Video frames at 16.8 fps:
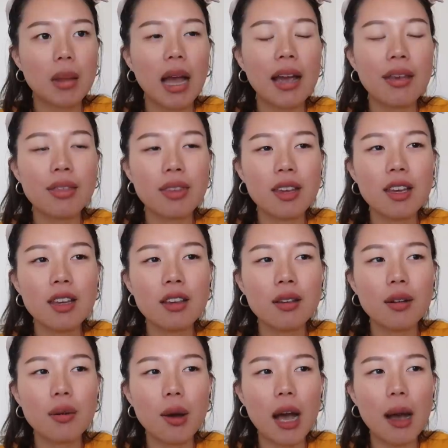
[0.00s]
I
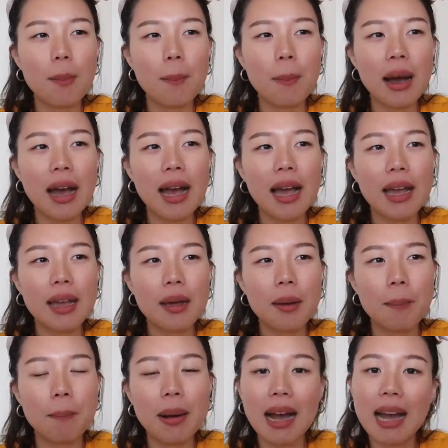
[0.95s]
think
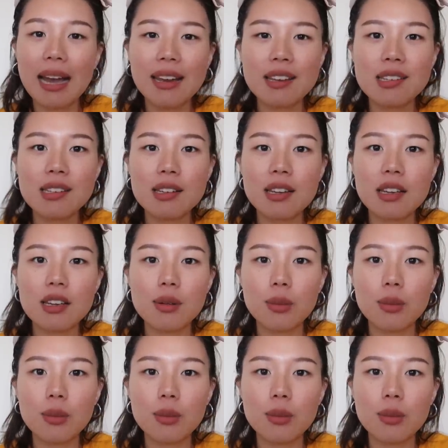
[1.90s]
my mind